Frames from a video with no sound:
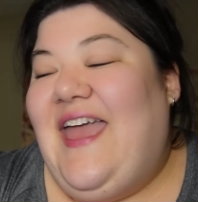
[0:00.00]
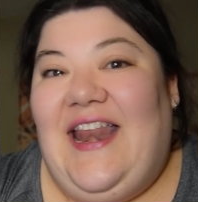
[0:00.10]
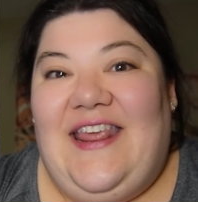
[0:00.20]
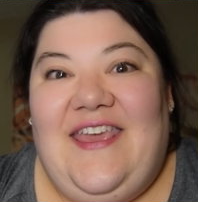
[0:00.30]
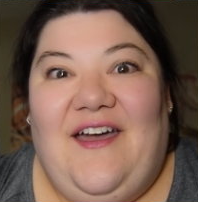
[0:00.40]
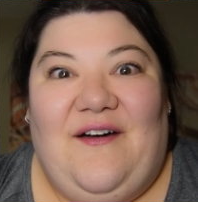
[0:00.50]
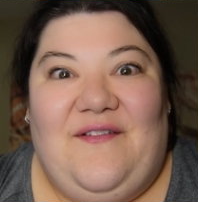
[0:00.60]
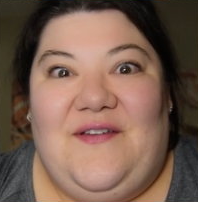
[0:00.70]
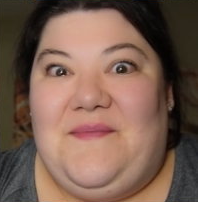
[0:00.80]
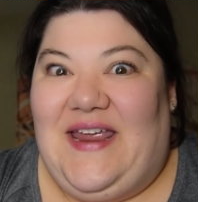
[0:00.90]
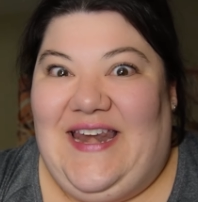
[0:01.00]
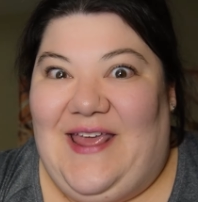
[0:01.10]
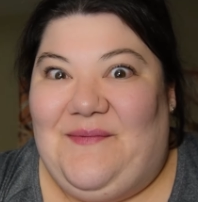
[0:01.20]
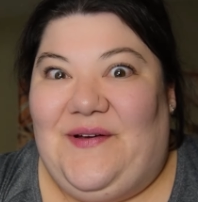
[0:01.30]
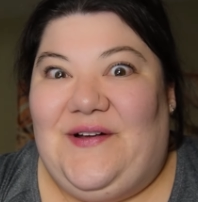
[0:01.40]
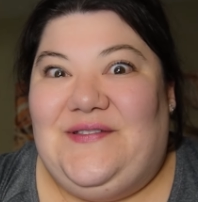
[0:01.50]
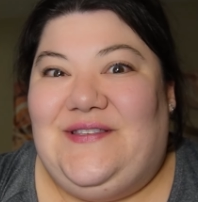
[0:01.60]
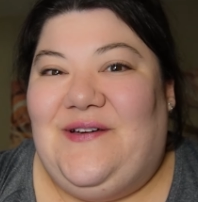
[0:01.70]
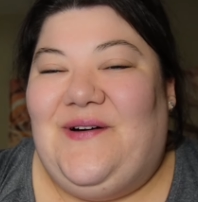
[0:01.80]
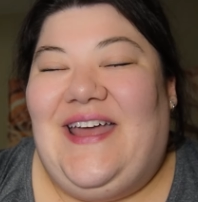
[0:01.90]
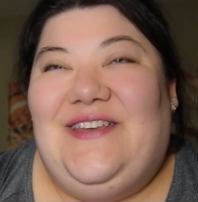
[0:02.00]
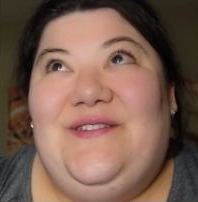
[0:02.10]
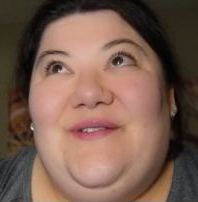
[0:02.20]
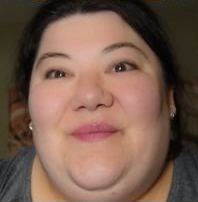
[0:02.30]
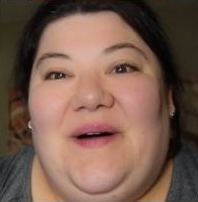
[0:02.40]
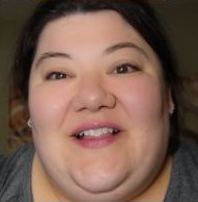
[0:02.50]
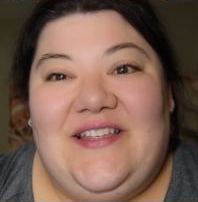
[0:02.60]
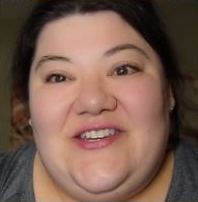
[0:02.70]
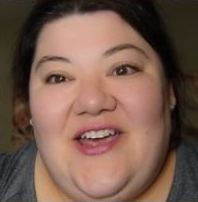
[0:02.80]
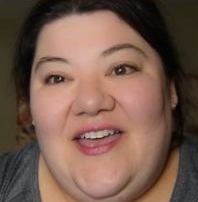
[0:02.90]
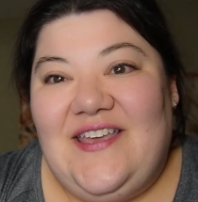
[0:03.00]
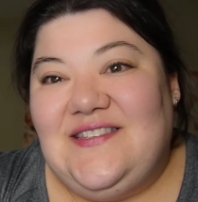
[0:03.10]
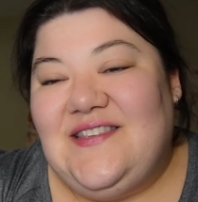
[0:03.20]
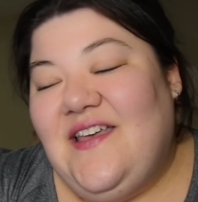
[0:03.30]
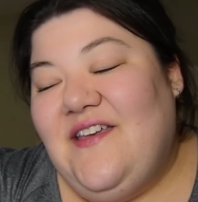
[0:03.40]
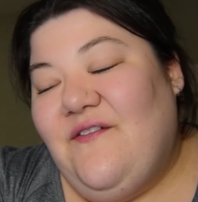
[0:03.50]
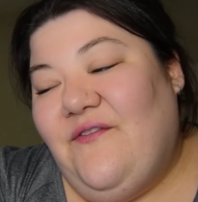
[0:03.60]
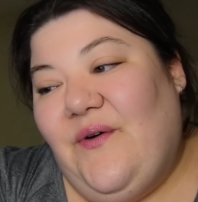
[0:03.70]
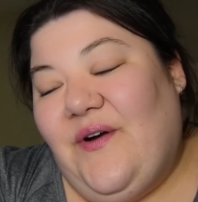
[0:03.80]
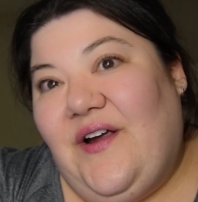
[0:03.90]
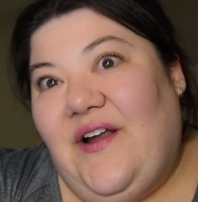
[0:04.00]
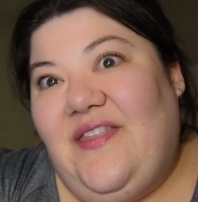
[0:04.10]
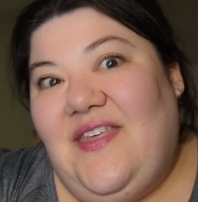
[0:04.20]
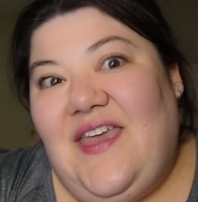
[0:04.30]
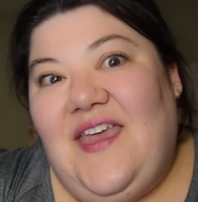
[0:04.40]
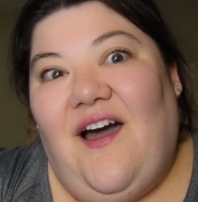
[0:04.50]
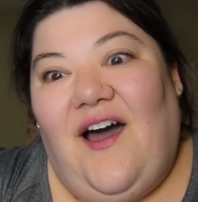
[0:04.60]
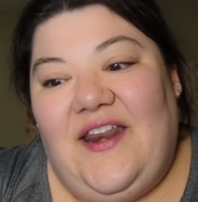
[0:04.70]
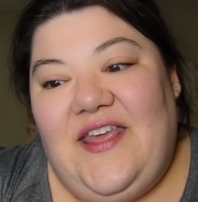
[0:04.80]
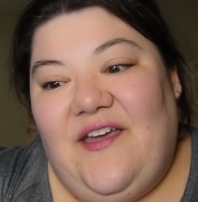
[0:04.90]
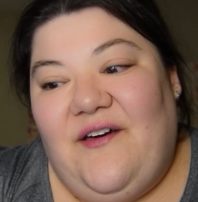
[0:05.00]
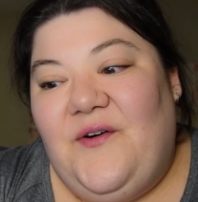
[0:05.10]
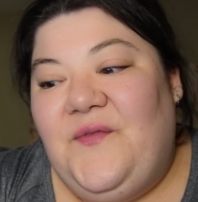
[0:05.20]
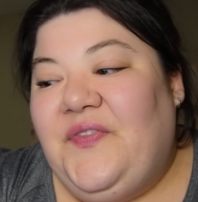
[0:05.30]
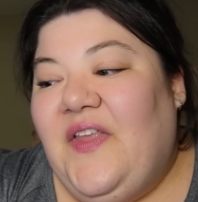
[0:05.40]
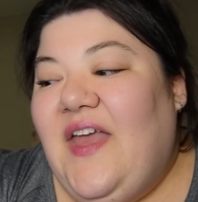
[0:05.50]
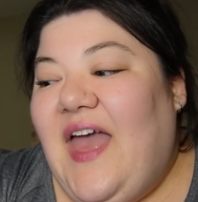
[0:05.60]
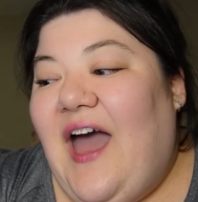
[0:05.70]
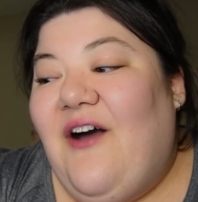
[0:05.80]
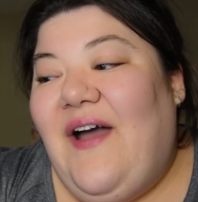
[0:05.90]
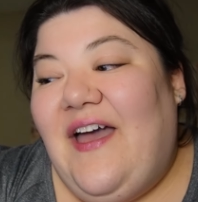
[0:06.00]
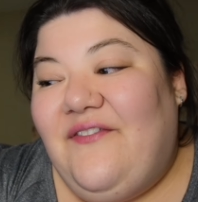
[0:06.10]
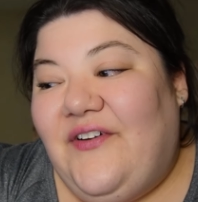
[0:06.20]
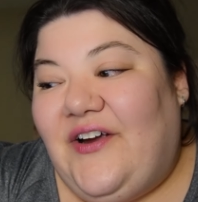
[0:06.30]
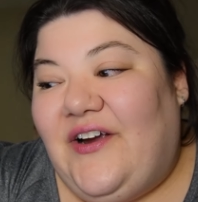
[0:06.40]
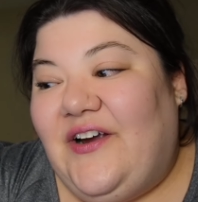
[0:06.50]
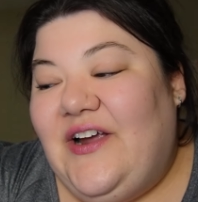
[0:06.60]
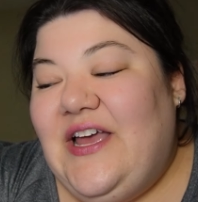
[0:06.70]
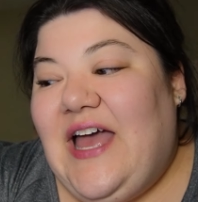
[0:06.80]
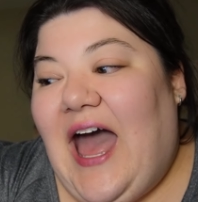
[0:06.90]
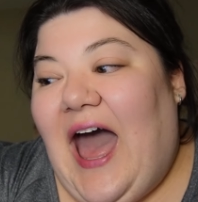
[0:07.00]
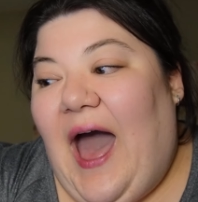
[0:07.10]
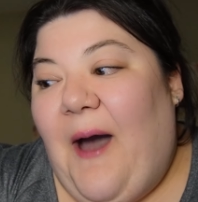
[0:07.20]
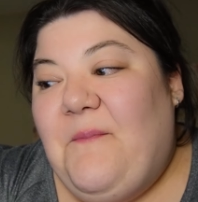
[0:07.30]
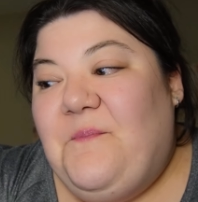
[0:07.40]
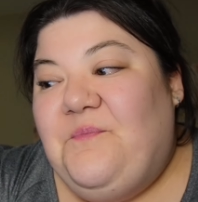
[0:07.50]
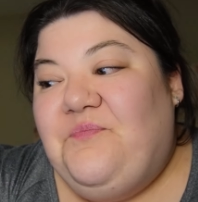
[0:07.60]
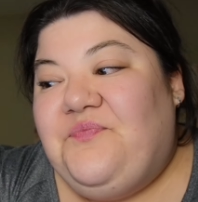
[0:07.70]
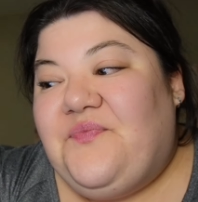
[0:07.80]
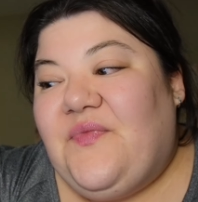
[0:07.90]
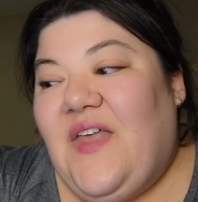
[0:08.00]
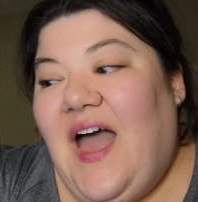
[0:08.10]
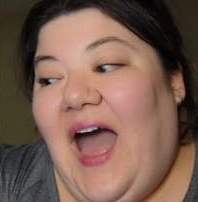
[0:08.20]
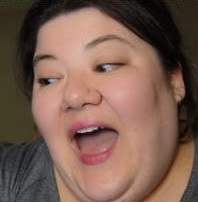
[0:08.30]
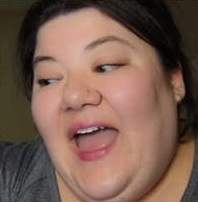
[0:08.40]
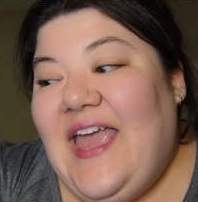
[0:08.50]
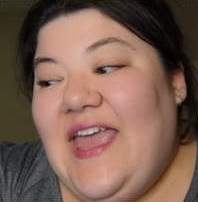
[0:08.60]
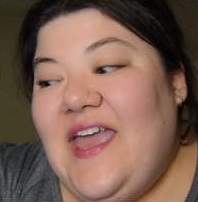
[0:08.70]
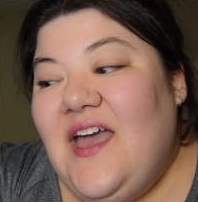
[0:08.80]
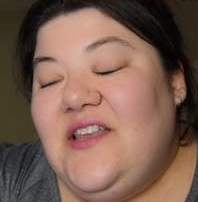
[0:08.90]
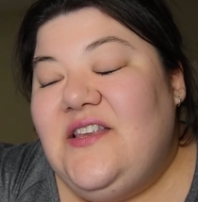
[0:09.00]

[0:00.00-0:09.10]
any of my neighbors. So I do apologize for the audio. However, I